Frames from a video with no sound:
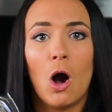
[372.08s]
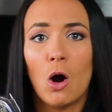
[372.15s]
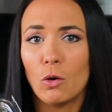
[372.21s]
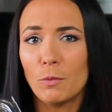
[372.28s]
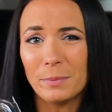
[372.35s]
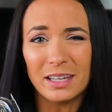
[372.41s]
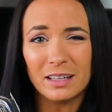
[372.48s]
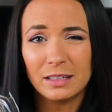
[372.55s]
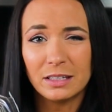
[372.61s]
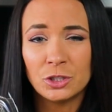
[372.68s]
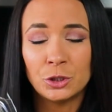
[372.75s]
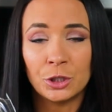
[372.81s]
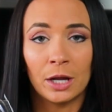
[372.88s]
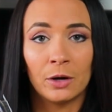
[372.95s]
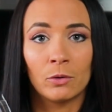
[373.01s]
oatmeal in
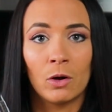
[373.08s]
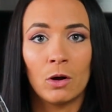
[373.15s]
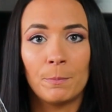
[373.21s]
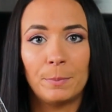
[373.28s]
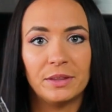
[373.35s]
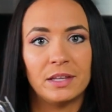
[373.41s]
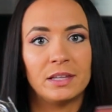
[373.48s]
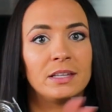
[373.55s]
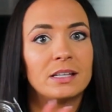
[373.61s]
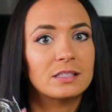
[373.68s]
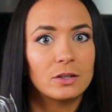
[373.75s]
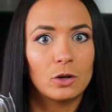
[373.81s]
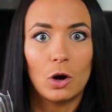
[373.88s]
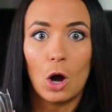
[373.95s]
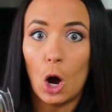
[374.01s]
general, but then these
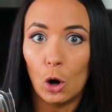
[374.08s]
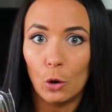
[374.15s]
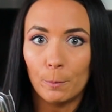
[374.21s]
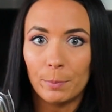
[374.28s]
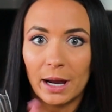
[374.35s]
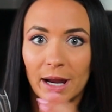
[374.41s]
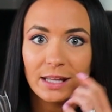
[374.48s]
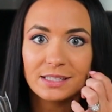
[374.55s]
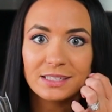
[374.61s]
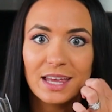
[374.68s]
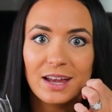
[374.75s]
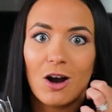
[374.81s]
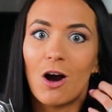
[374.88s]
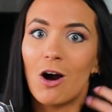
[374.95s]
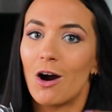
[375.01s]
little oat bites,
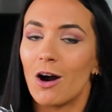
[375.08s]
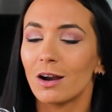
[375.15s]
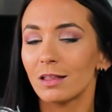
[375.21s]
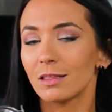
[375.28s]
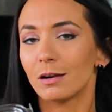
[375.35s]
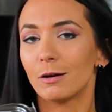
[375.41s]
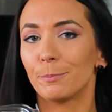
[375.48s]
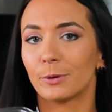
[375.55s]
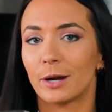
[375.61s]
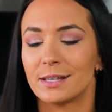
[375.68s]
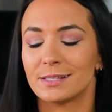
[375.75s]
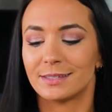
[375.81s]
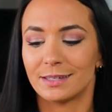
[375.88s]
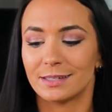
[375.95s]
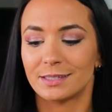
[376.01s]
they are a little
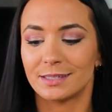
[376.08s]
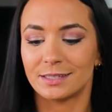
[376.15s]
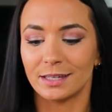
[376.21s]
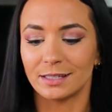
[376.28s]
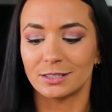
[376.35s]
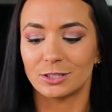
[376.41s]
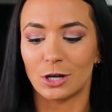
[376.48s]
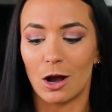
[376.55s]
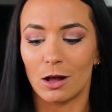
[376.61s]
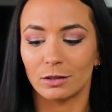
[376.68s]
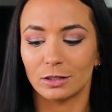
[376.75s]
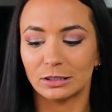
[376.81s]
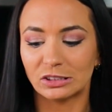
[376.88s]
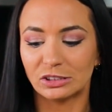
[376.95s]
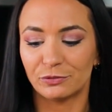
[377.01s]
pricey,
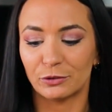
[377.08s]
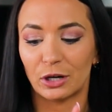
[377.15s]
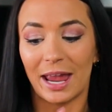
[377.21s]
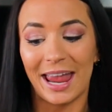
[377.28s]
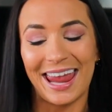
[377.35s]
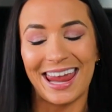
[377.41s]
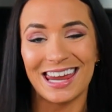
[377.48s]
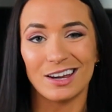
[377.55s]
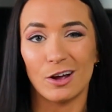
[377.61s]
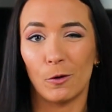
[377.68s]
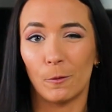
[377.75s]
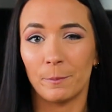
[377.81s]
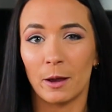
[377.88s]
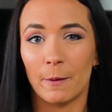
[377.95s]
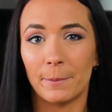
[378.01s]
$6 for 8
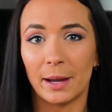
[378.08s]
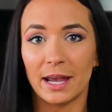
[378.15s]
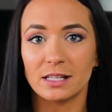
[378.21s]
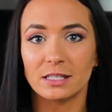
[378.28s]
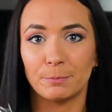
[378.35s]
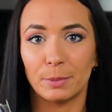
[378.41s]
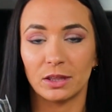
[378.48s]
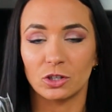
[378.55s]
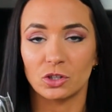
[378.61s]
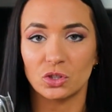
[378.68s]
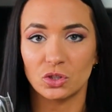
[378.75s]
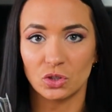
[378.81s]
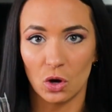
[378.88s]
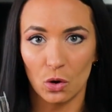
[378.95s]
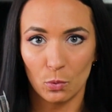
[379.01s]
oatmeal bites, but they're
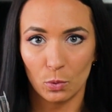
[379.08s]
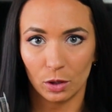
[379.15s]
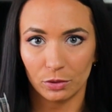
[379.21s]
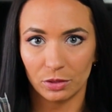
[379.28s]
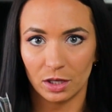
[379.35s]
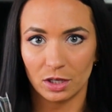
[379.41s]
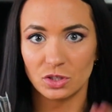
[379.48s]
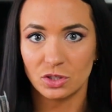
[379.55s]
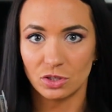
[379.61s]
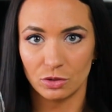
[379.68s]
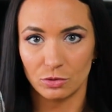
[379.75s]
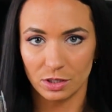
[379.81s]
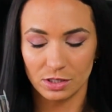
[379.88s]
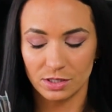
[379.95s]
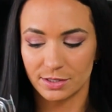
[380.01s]
so worth it,
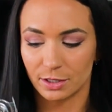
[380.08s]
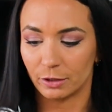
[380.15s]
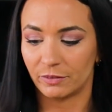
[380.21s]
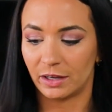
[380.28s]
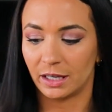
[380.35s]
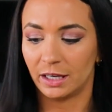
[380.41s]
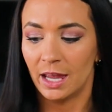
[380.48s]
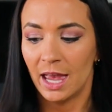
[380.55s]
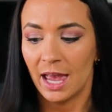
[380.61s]
2 in a serving.